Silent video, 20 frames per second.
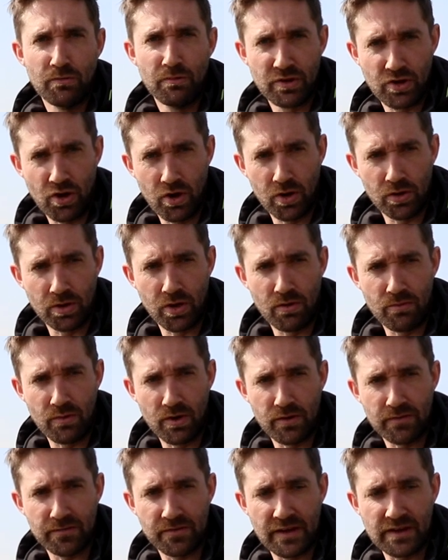we caught a lot
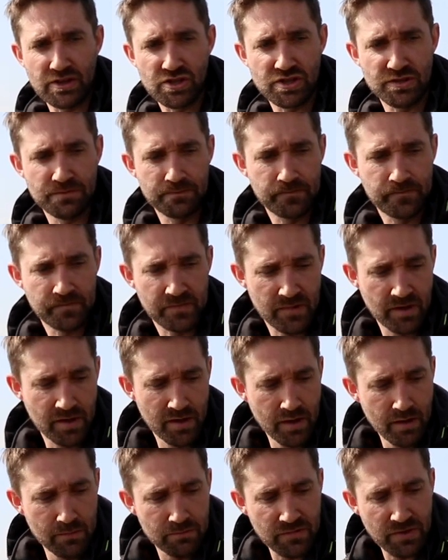more fish.
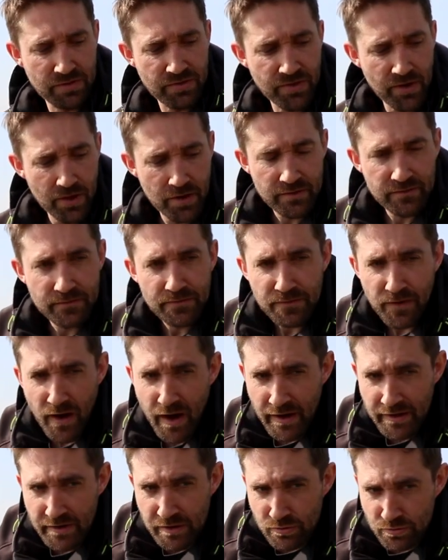The third and
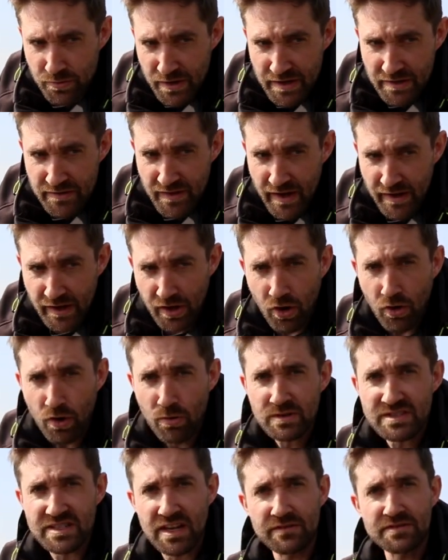final rig that I
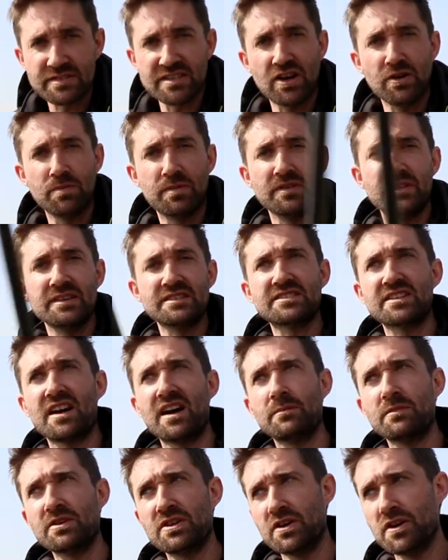always have set up at this
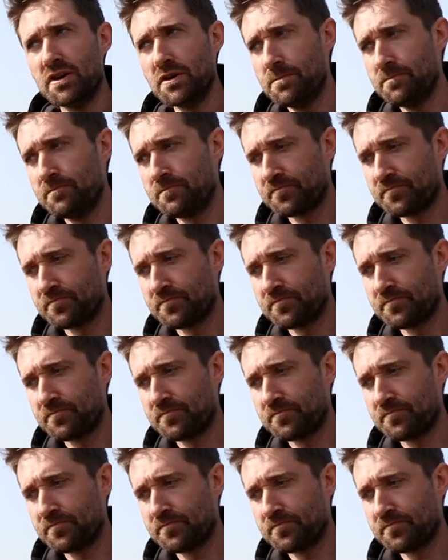time of year,